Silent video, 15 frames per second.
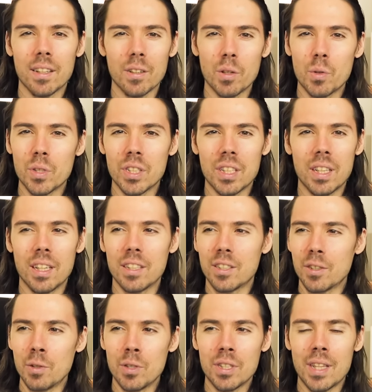They're always, as
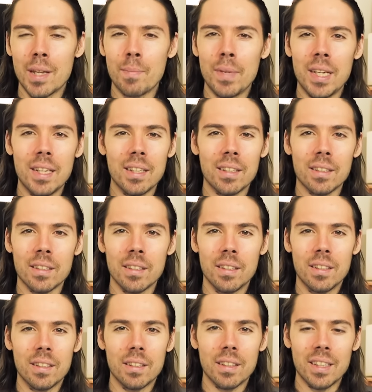soon as they meet you,
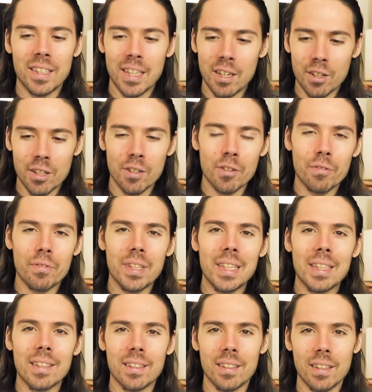they tell you they're
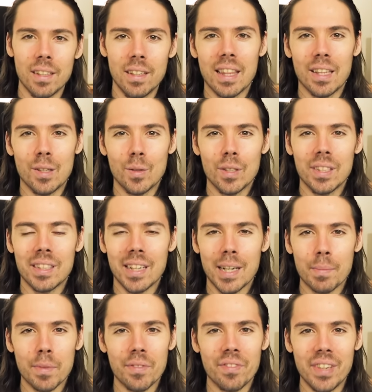vegan. The only
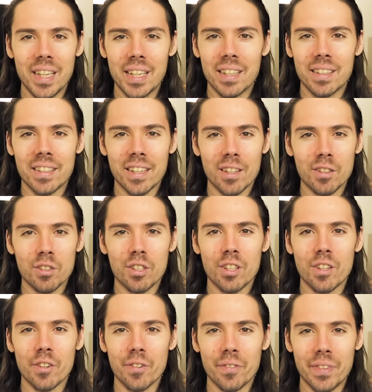time a vegan tells you
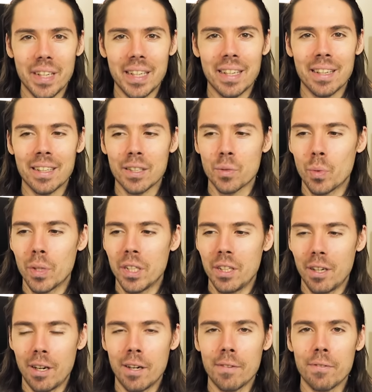they're vegan when
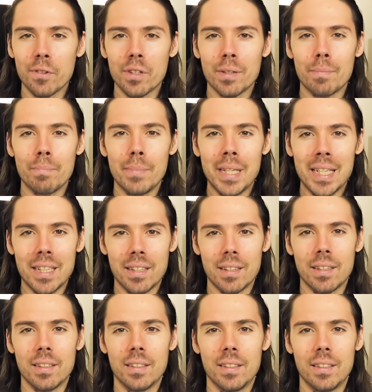you offer them
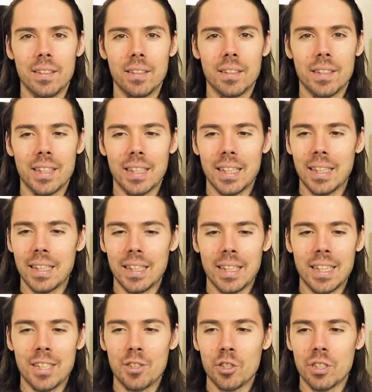meat and
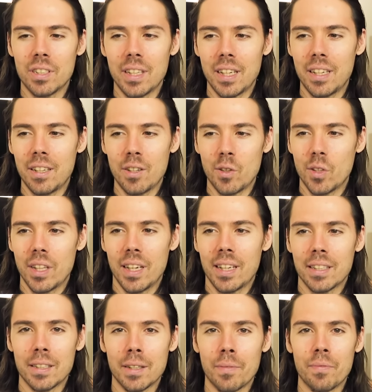they just say, no
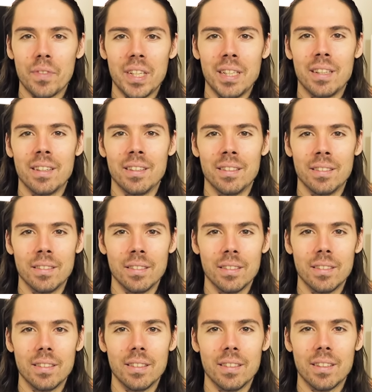thanks, I'm vegan.
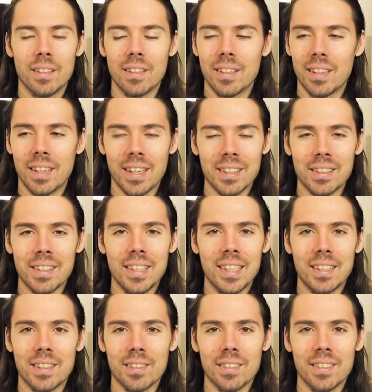That's
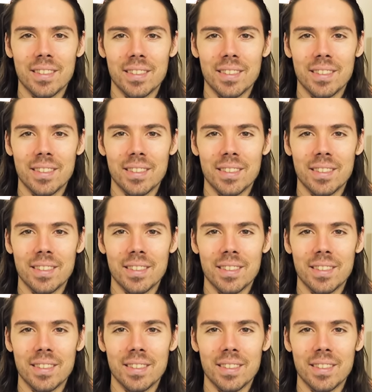it.